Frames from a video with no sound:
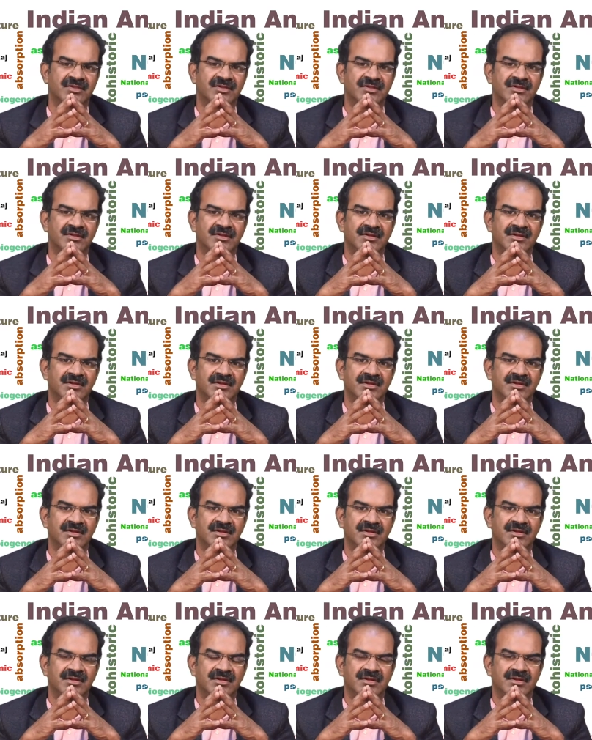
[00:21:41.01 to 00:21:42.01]

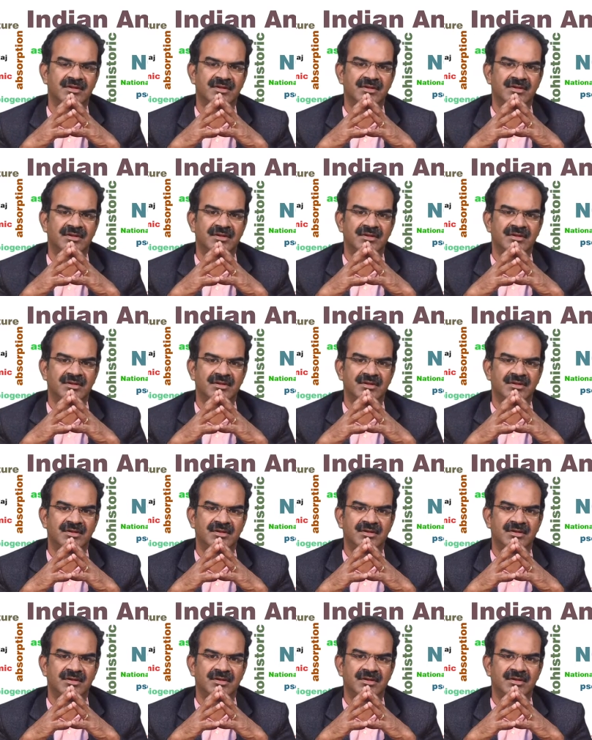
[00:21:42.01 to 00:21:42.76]
No one is speaking in this clip.